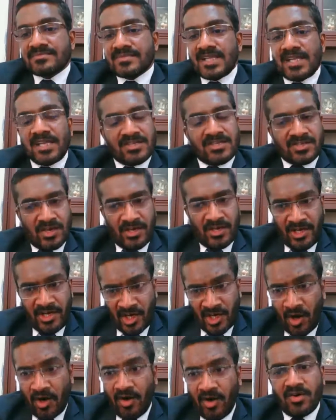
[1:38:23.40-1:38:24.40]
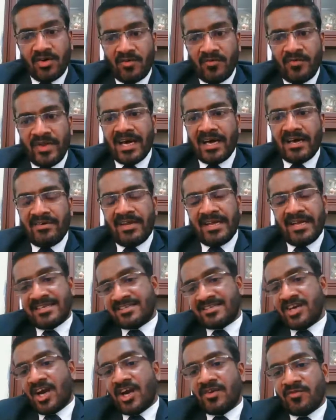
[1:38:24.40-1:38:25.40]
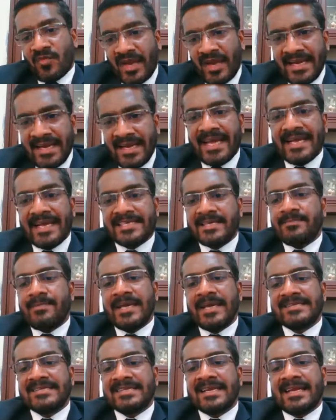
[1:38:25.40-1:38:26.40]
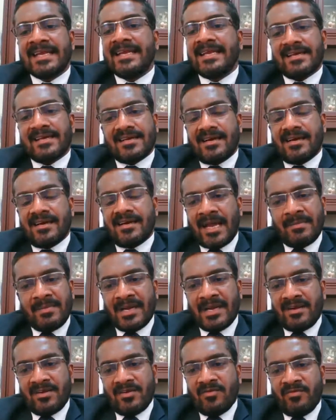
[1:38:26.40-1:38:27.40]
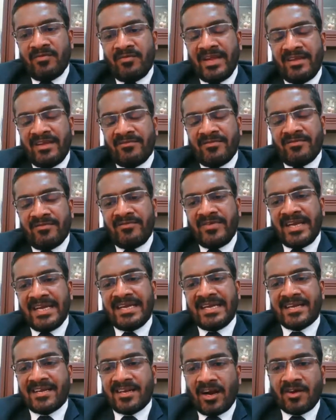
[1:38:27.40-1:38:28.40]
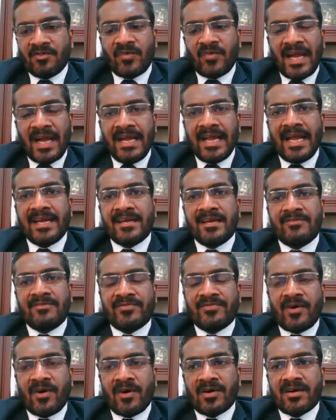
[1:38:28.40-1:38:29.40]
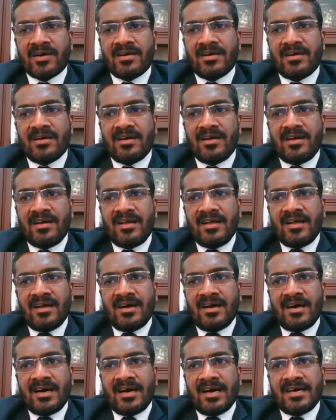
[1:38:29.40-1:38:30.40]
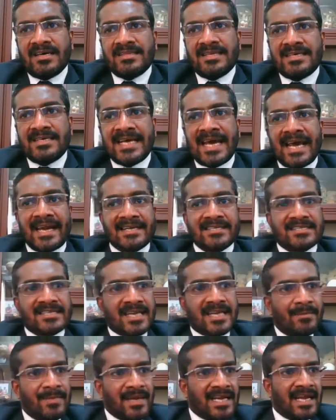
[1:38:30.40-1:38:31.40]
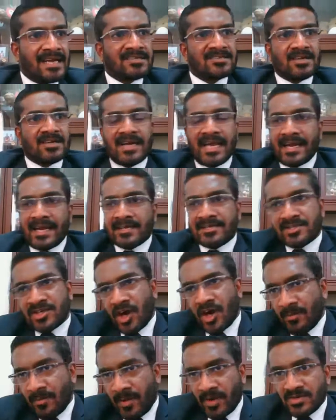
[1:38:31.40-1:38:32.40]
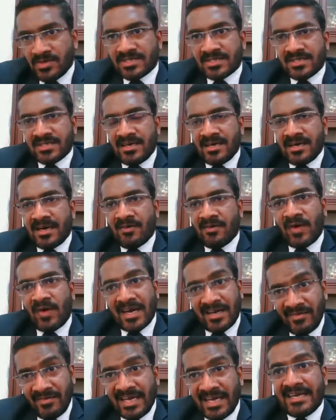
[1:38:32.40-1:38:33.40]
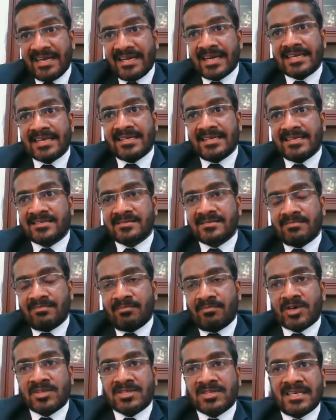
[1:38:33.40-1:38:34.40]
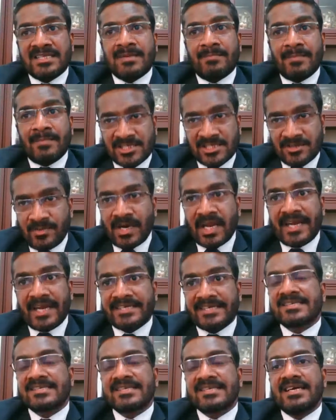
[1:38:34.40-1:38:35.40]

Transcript: So no, we are. It's not validated basically. I mean, we we did not validate it for uh, the direct chemicals or direct compounds. Uh, what we detect is mostly the metabolites.